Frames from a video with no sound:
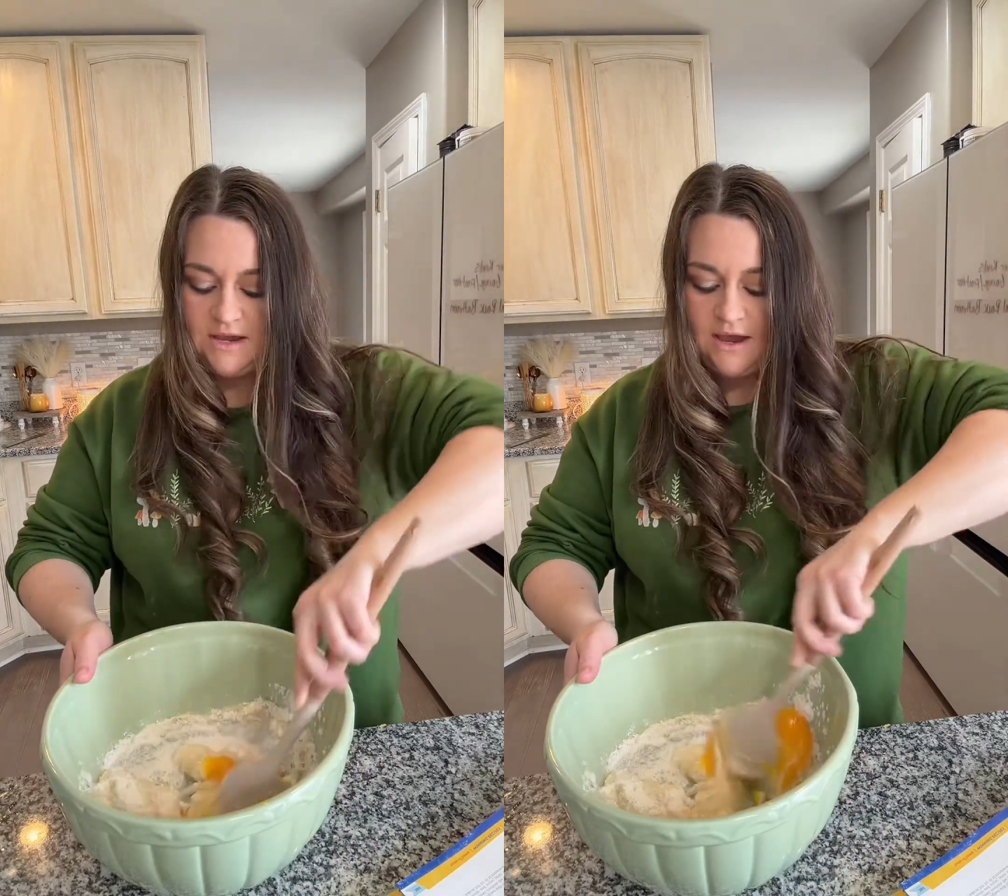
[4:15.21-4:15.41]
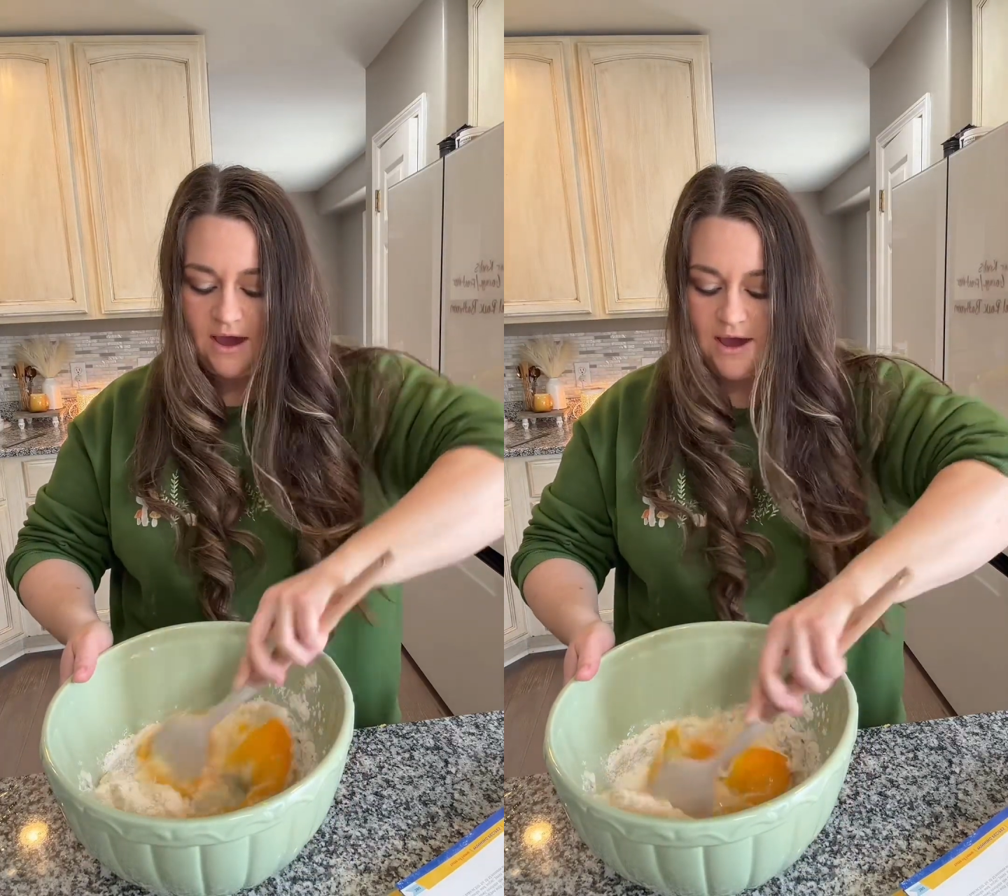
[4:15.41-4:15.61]

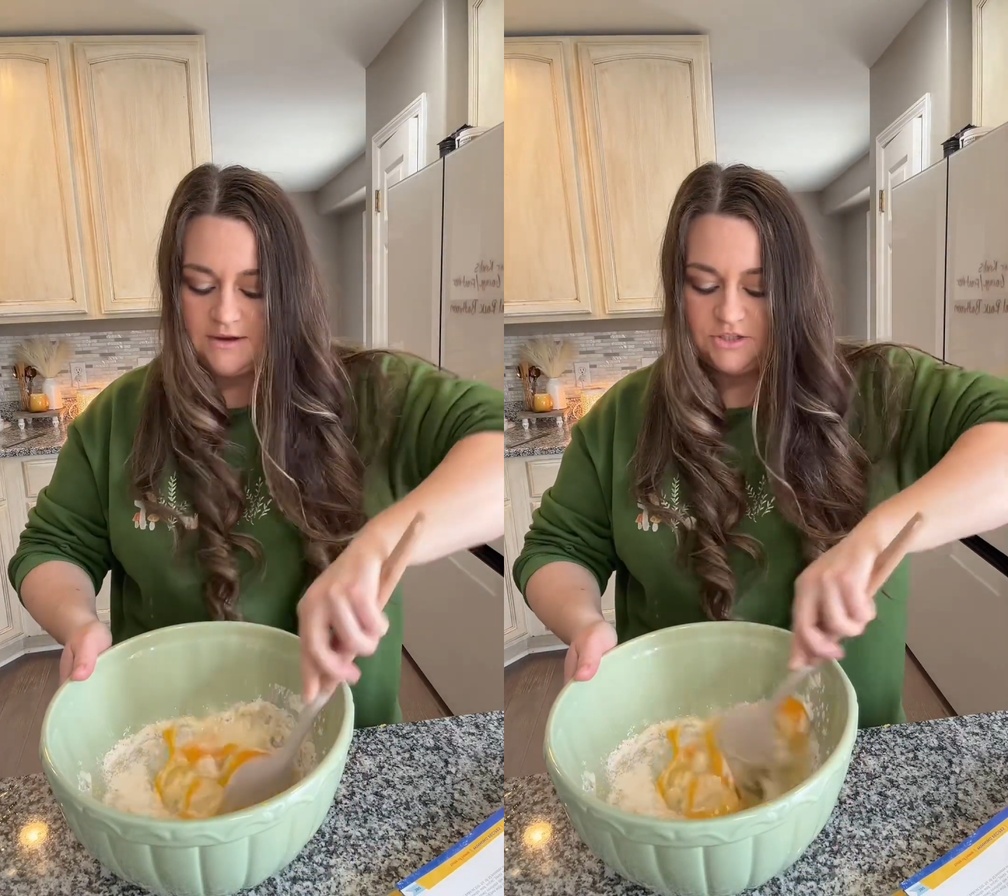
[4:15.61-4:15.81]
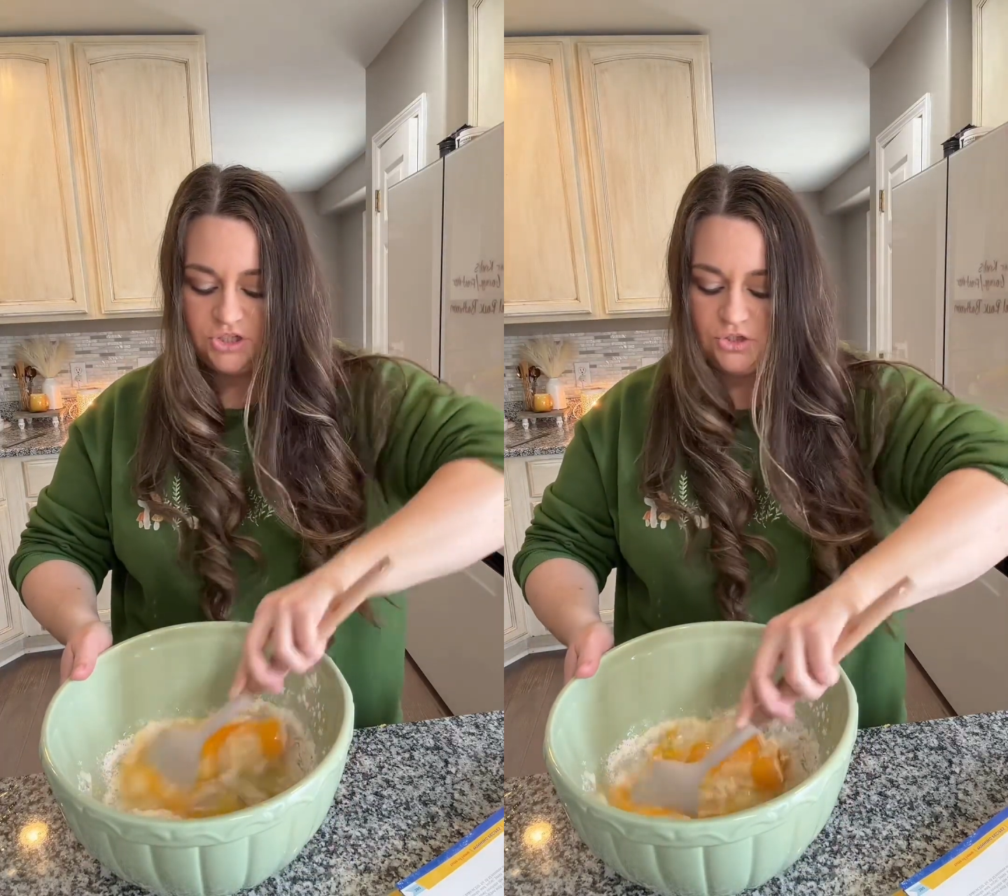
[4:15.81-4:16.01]

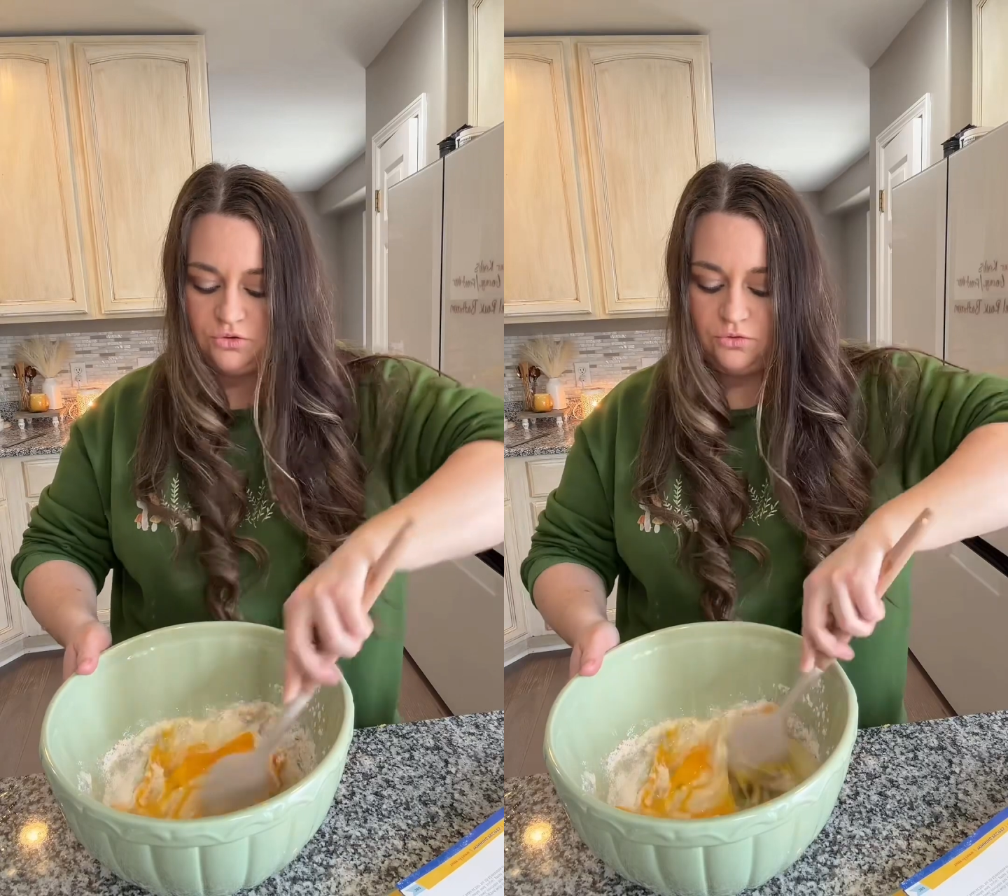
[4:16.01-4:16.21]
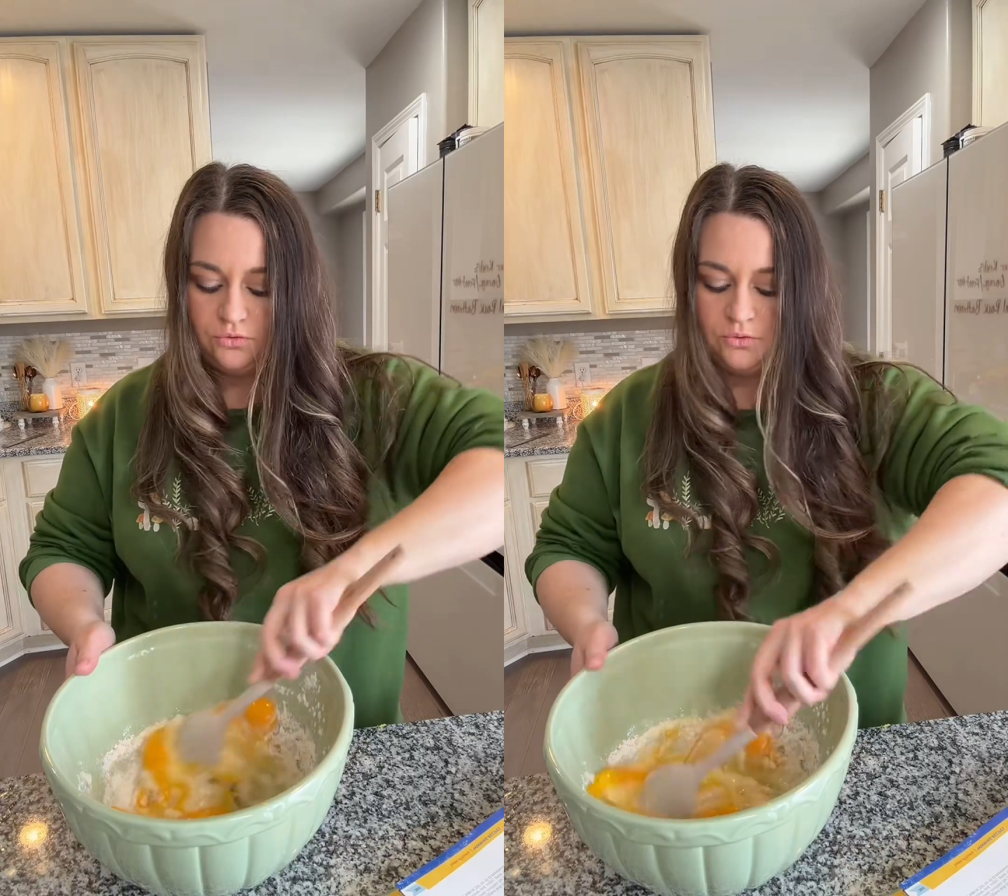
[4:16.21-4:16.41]

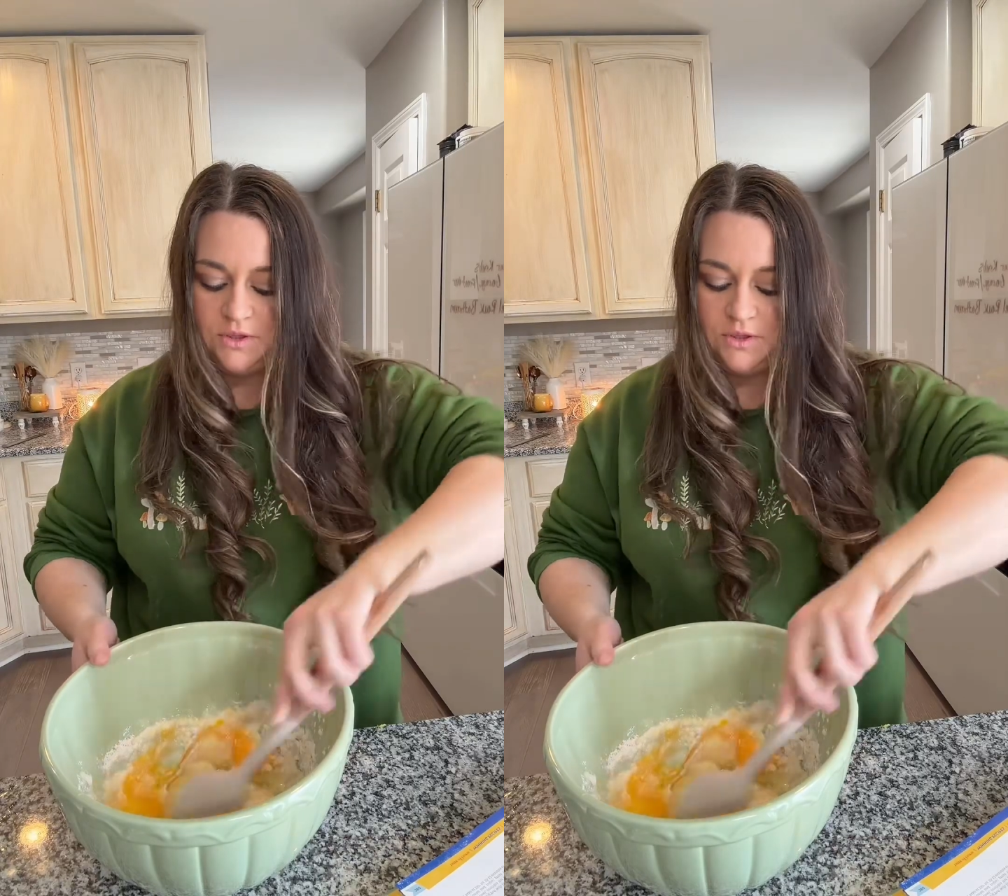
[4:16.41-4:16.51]
onto